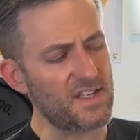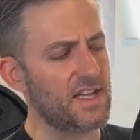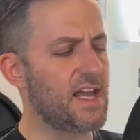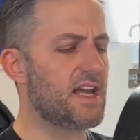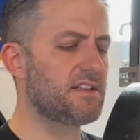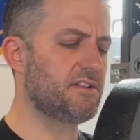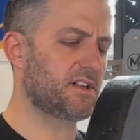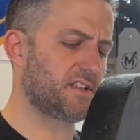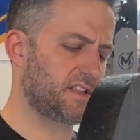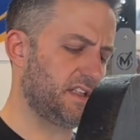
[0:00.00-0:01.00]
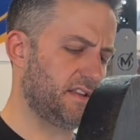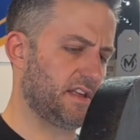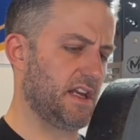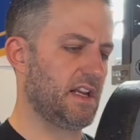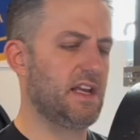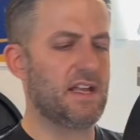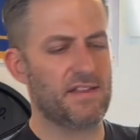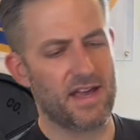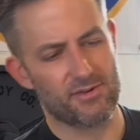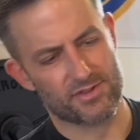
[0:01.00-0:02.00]
and you can see that
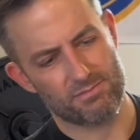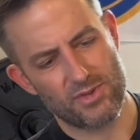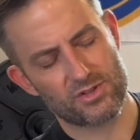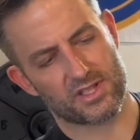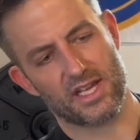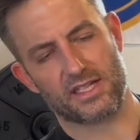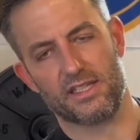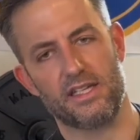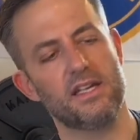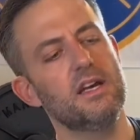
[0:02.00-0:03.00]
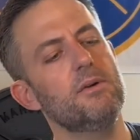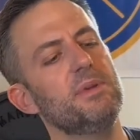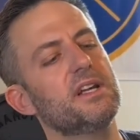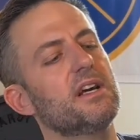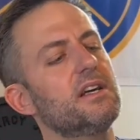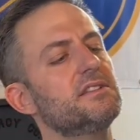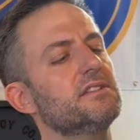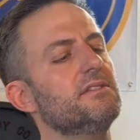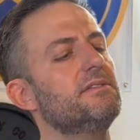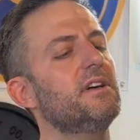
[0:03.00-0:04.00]
that was most likely because
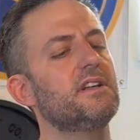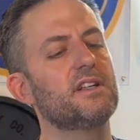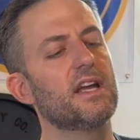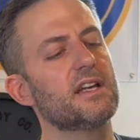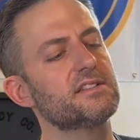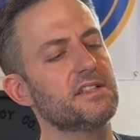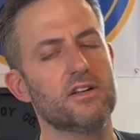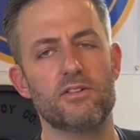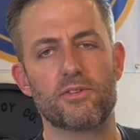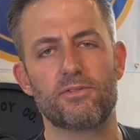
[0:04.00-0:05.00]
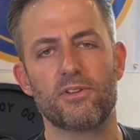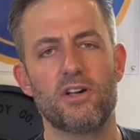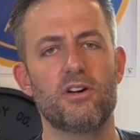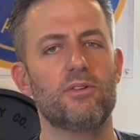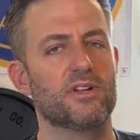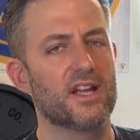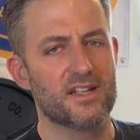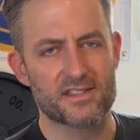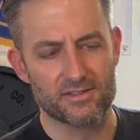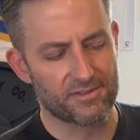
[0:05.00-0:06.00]
of casting overflow or
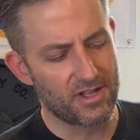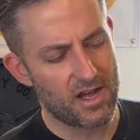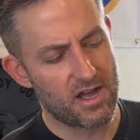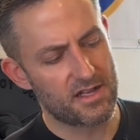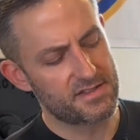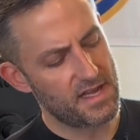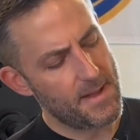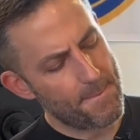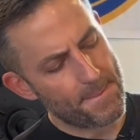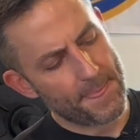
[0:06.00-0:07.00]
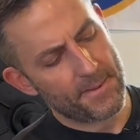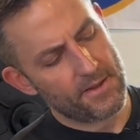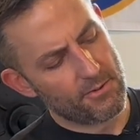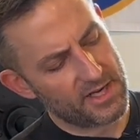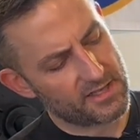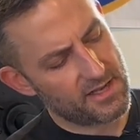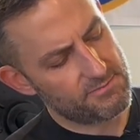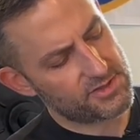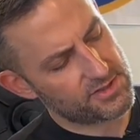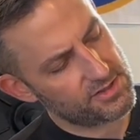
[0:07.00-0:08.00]
casting flaws. When it
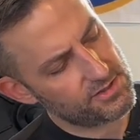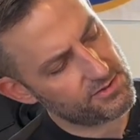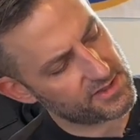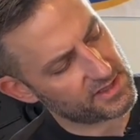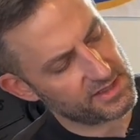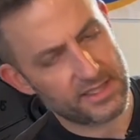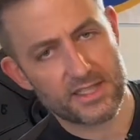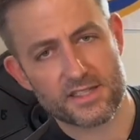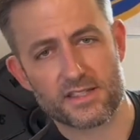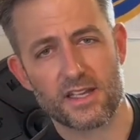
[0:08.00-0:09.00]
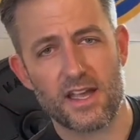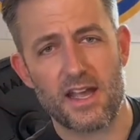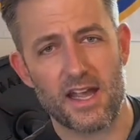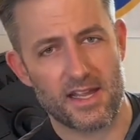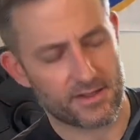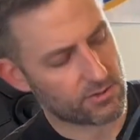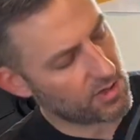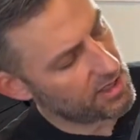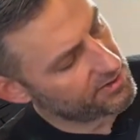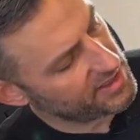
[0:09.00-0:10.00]
comes to the cleanness and the
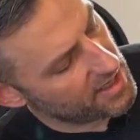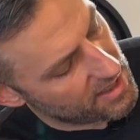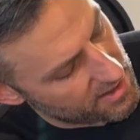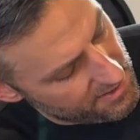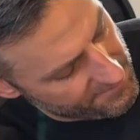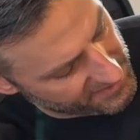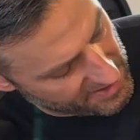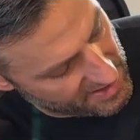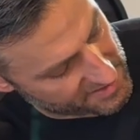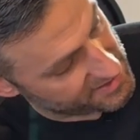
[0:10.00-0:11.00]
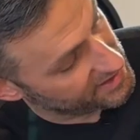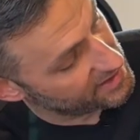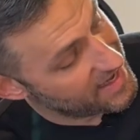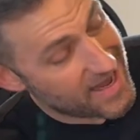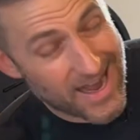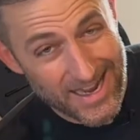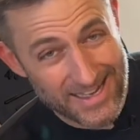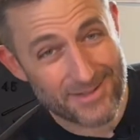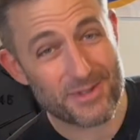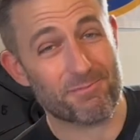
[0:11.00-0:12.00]
quality of the casting, I
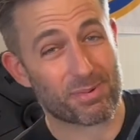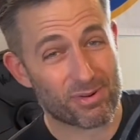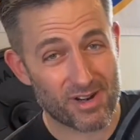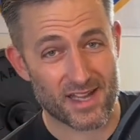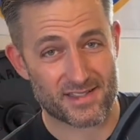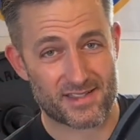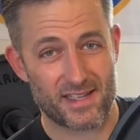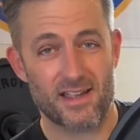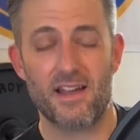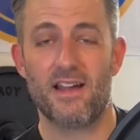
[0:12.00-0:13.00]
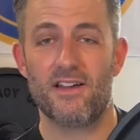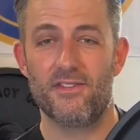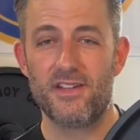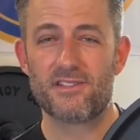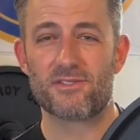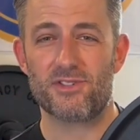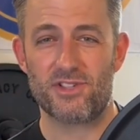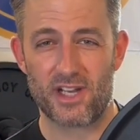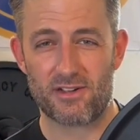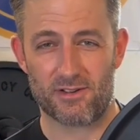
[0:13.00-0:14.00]
am impressed. These are
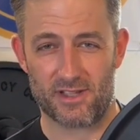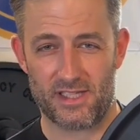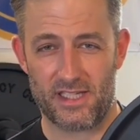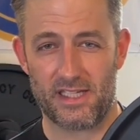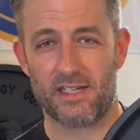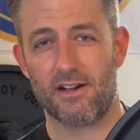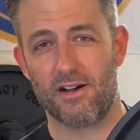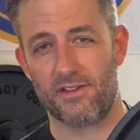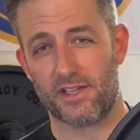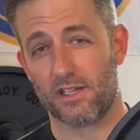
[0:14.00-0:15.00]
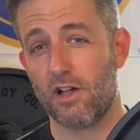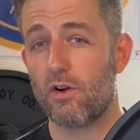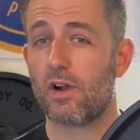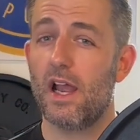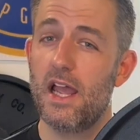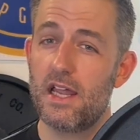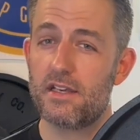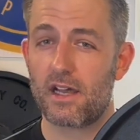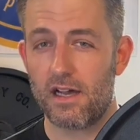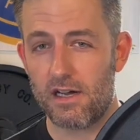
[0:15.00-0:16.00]
generally on the lower end
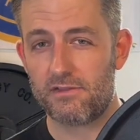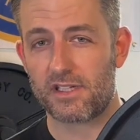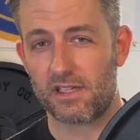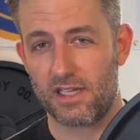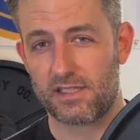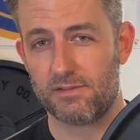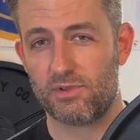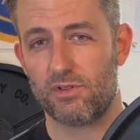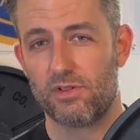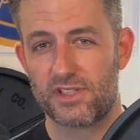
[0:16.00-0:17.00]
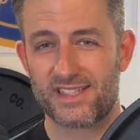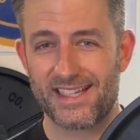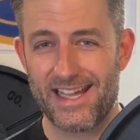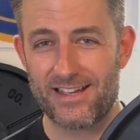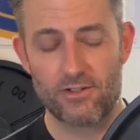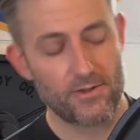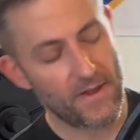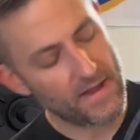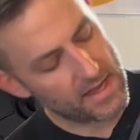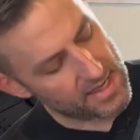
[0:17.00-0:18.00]
of a collectible scale,
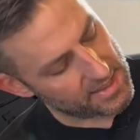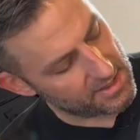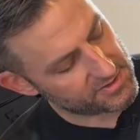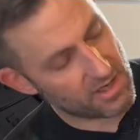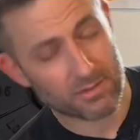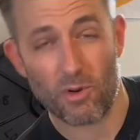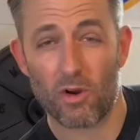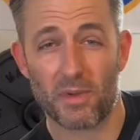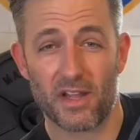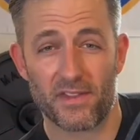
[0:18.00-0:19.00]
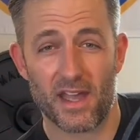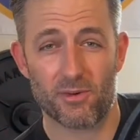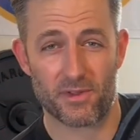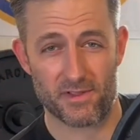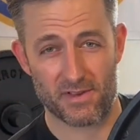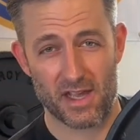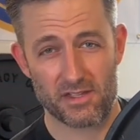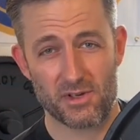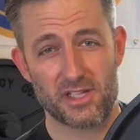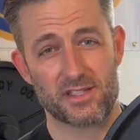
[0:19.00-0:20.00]
and I'll talk more about that with the
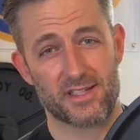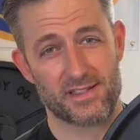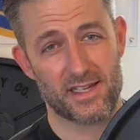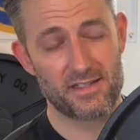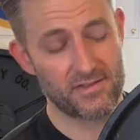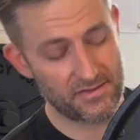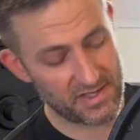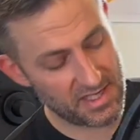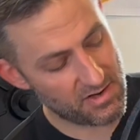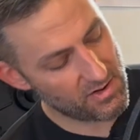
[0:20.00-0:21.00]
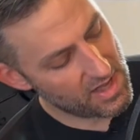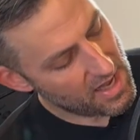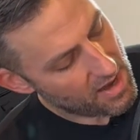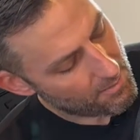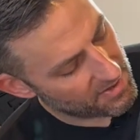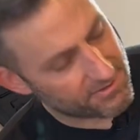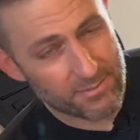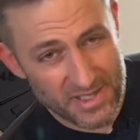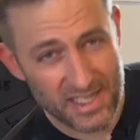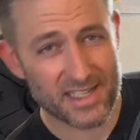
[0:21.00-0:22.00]
valuation at the end of the video. But for
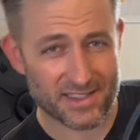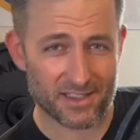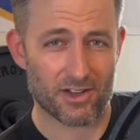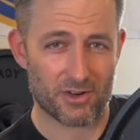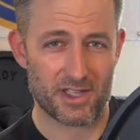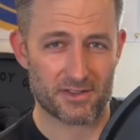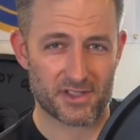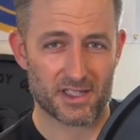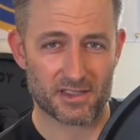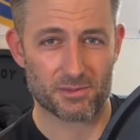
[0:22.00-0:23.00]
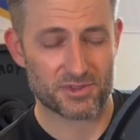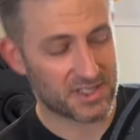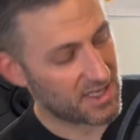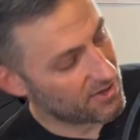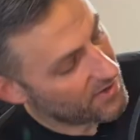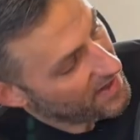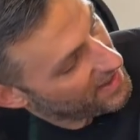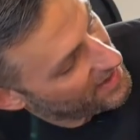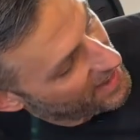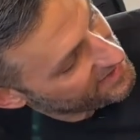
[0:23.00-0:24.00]
being at the lower end of a collectible scale,
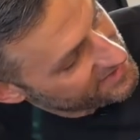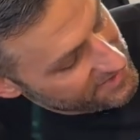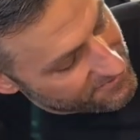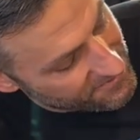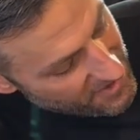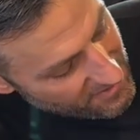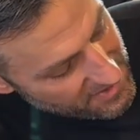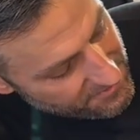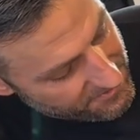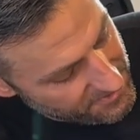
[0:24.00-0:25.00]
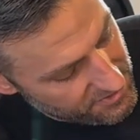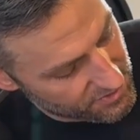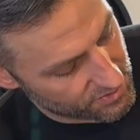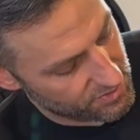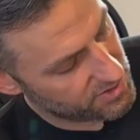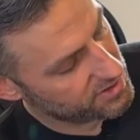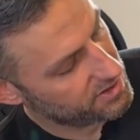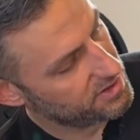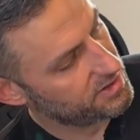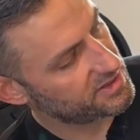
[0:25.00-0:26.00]
I see very few
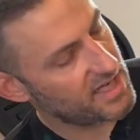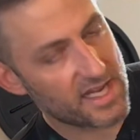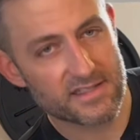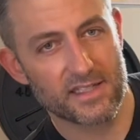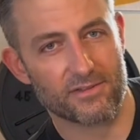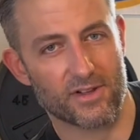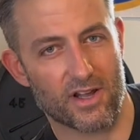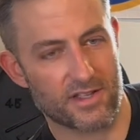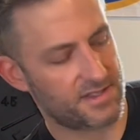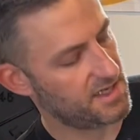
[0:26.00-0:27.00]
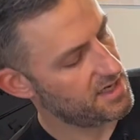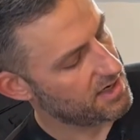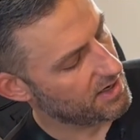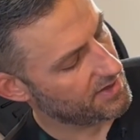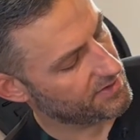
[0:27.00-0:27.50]
casting flaws on